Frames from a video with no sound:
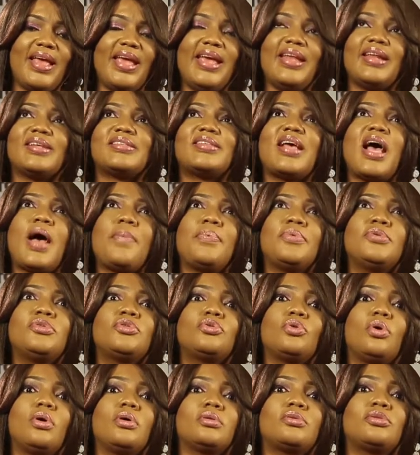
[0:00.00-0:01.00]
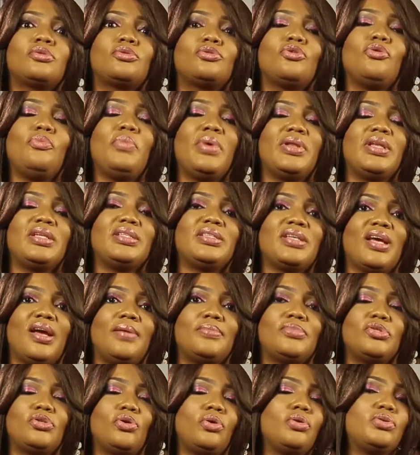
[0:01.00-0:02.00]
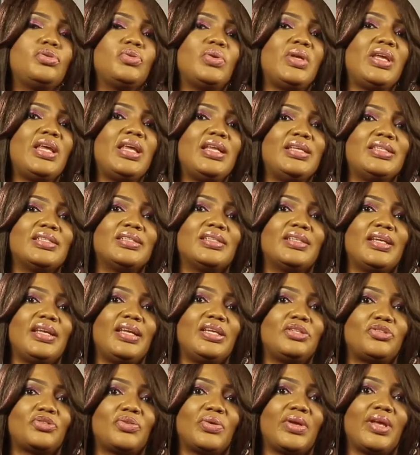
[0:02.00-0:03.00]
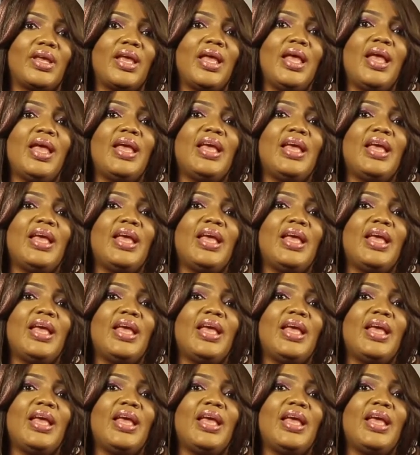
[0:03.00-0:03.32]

It has happened to us so many times. You go to eat in an eatery.